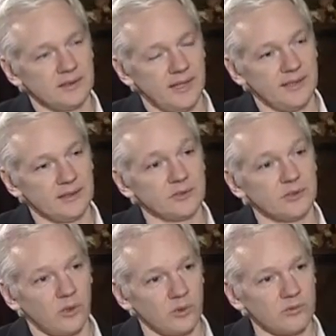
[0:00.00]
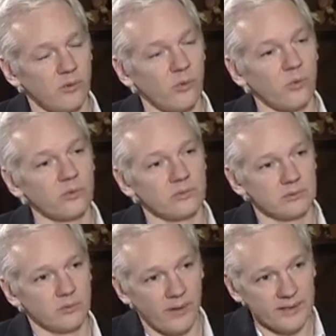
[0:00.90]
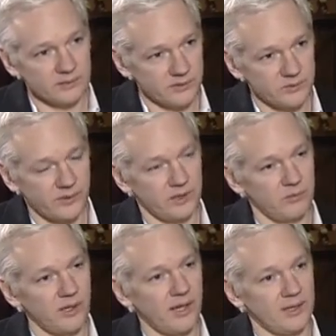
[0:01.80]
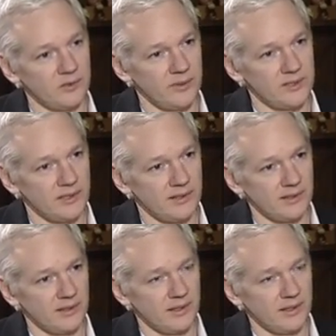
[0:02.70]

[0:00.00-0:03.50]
take control of all the ways in which we communicate to each other,